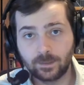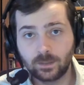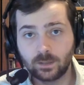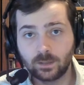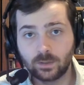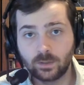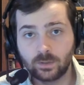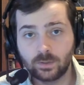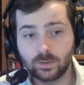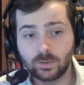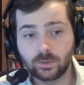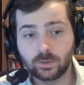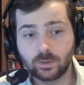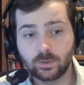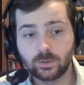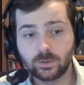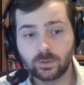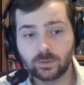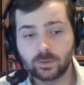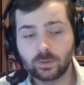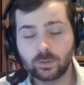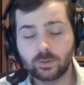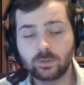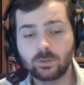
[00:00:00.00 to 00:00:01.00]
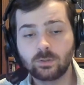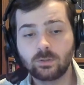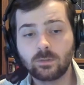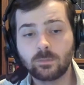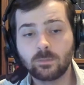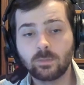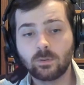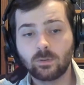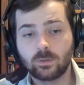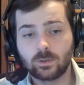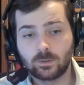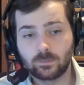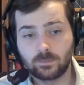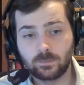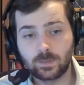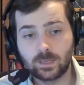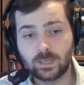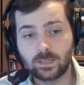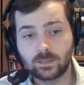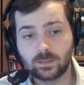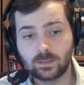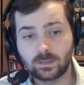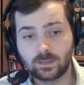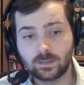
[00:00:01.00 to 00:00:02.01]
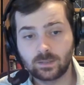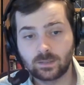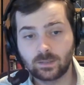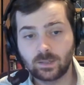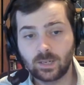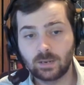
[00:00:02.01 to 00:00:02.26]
So those are the two important pieces.